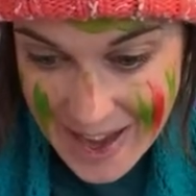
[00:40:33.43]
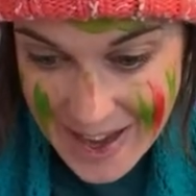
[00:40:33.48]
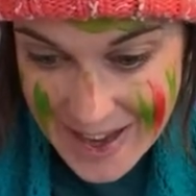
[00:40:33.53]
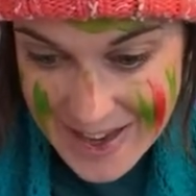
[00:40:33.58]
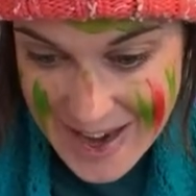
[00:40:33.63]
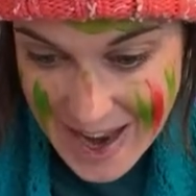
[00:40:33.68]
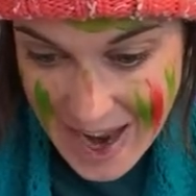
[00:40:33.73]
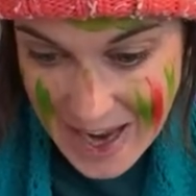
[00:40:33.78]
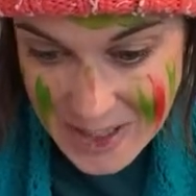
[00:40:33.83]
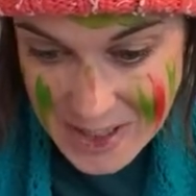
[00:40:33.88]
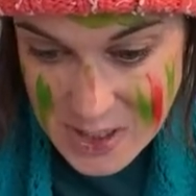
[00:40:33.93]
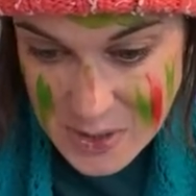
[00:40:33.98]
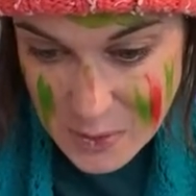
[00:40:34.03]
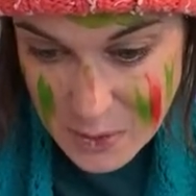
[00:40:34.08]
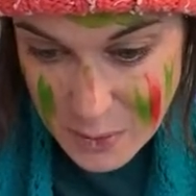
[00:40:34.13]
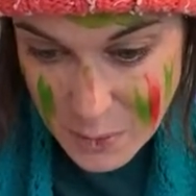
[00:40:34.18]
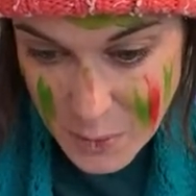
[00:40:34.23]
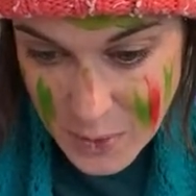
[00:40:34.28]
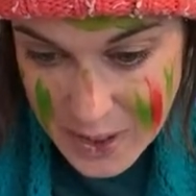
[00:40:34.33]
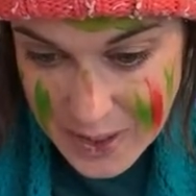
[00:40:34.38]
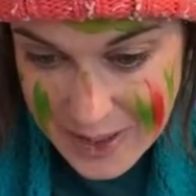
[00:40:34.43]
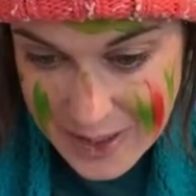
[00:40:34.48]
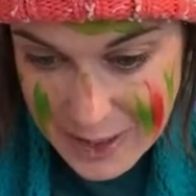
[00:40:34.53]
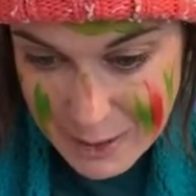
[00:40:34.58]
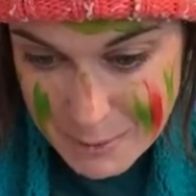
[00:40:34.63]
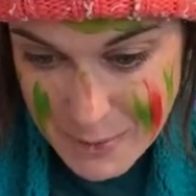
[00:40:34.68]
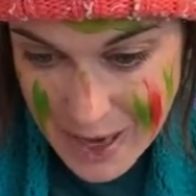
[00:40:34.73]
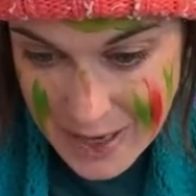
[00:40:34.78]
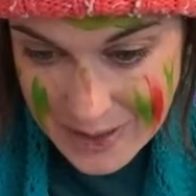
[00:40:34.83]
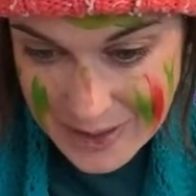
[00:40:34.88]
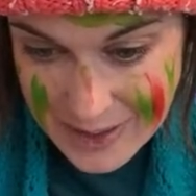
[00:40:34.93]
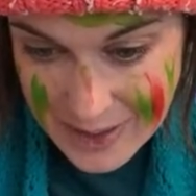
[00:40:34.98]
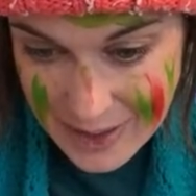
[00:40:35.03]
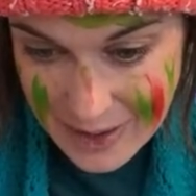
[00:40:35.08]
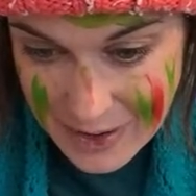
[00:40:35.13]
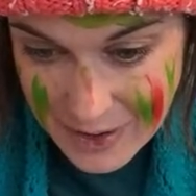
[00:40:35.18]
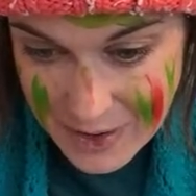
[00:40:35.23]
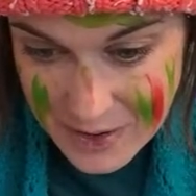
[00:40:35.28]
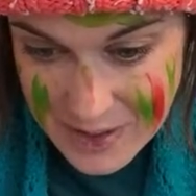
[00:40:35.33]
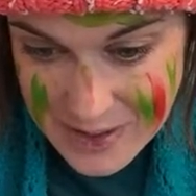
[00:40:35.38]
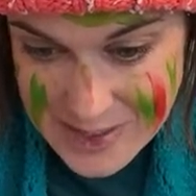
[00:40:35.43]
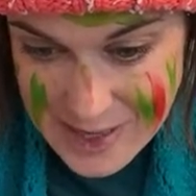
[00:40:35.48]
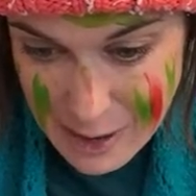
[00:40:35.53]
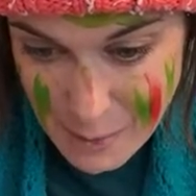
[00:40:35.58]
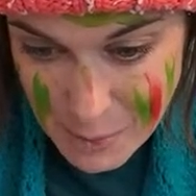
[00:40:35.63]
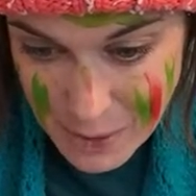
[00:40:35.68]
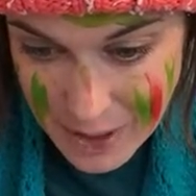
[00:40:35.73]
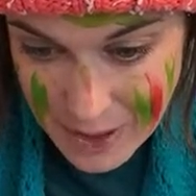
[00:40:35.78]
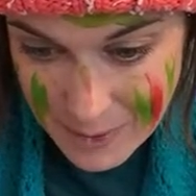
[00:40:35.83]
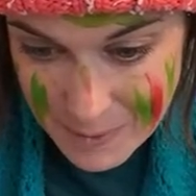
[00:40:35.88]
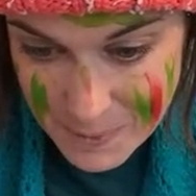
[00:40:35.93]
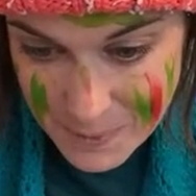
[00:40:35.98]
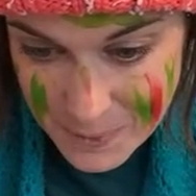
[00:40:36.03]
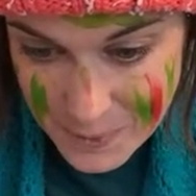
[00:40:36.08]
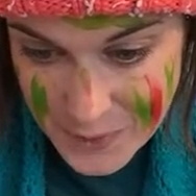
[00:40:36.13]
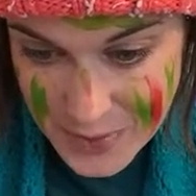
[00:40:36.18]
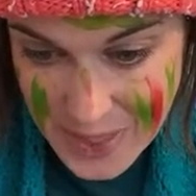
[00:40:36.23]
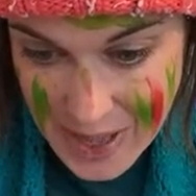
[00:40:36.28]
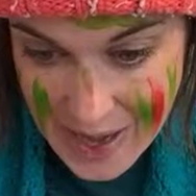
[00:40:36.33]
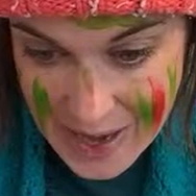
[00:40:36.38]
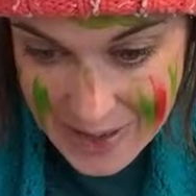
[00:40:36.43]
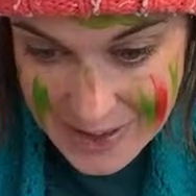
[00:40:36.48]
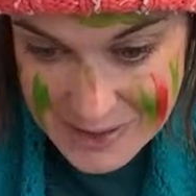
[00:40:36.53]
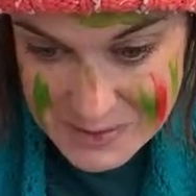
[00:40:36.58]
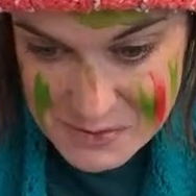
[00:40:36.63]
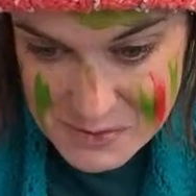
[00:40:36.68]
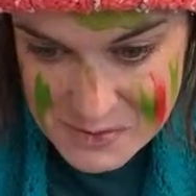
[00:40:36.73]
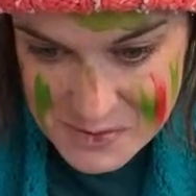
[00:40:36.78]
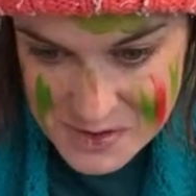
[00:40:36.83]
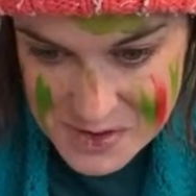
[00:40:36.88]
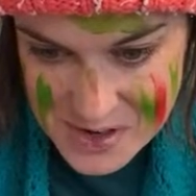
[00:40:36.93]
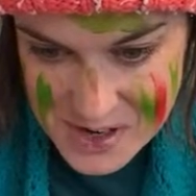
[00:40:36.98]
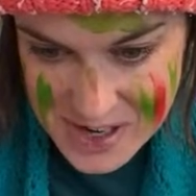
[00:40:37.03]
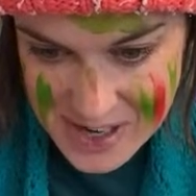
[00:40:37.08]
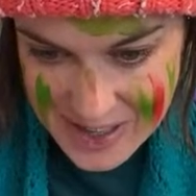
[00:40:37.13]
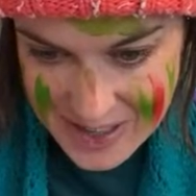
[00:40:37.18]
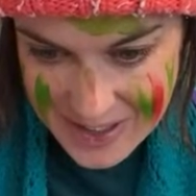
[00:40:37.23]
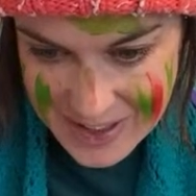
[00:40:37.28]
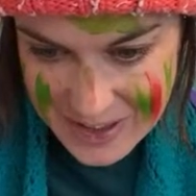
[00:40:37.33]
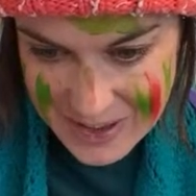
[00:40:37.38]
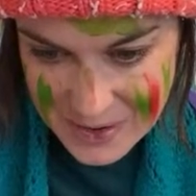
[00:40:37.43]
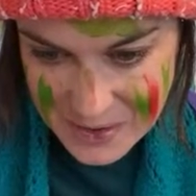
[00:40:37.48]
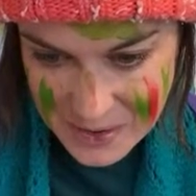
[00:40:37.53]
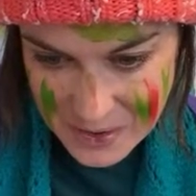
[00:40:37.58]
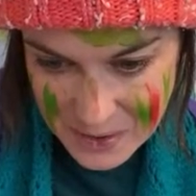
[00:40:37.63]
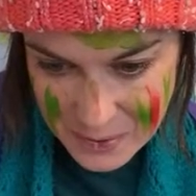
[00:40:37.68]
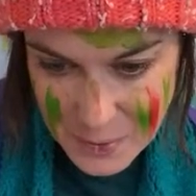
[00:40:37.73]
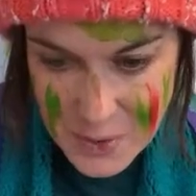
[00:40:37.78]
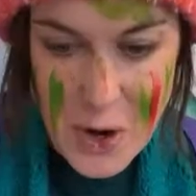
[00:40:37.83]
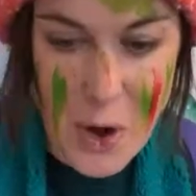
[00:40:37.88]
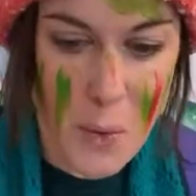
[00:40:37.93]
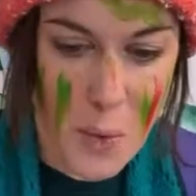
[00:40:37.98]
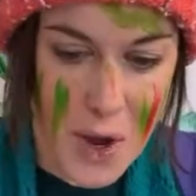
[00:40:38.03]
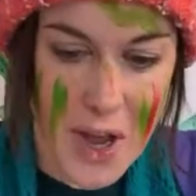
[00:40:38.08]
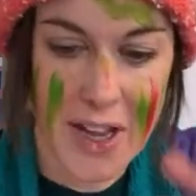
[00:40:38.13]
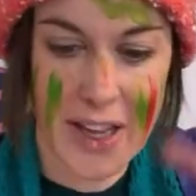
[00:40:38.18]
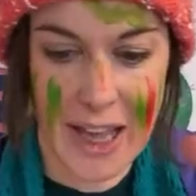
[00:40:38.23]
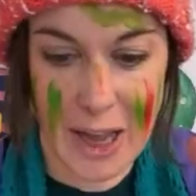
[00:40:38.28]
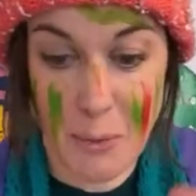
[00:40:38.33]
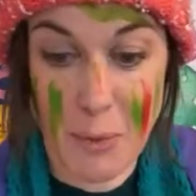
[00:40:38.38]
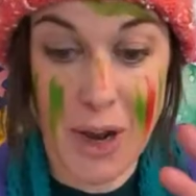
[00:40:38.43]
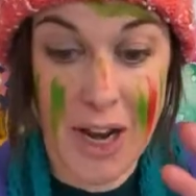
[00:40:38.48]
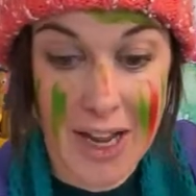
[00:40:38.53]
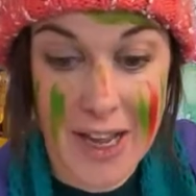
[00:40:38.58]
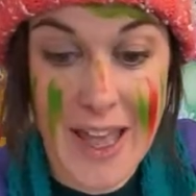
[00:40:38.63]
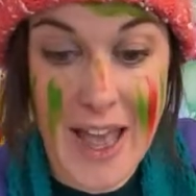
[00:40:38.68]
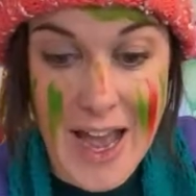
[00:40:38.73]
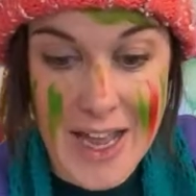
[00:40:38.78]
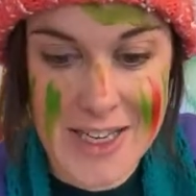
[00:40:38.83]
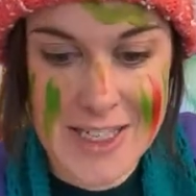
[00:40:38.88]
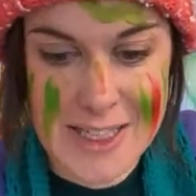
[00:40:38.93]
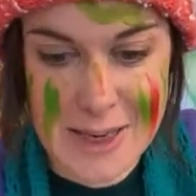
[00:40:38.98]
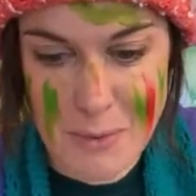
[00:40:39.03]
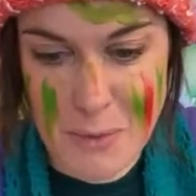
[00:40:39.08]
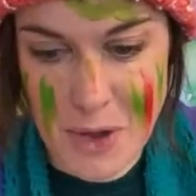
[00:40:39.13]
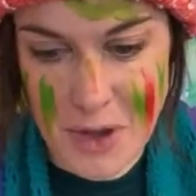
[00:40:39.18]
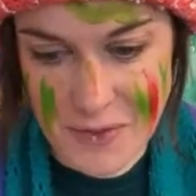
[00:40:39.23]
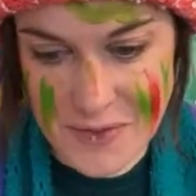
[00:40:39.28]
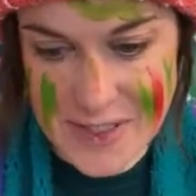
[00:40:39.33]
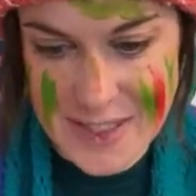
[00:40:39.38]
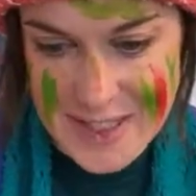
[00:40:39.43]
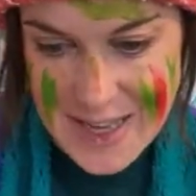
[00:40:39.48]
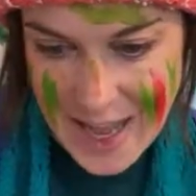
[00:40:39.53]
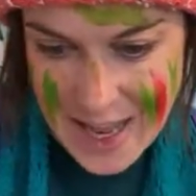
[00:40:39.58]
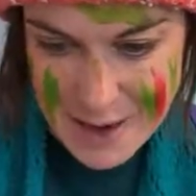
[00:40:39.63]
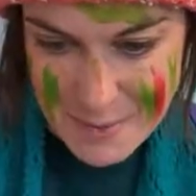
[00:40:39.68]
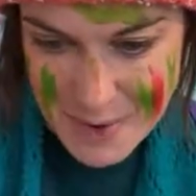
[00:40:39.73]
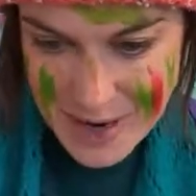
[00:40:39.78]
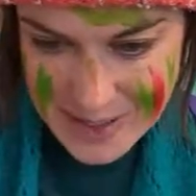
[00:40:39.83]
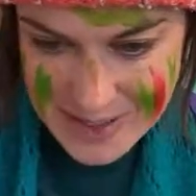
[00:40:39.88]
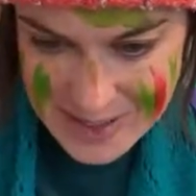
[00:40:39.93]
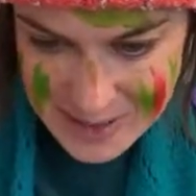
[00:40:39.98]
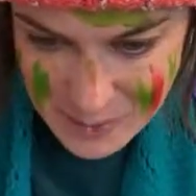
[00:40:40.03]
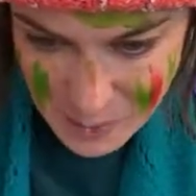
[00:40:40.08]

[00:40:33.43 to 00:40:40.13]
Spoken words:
An actual working magnet on a tablet. That is really cool. Well, not working, but like it actually moves. It's animated.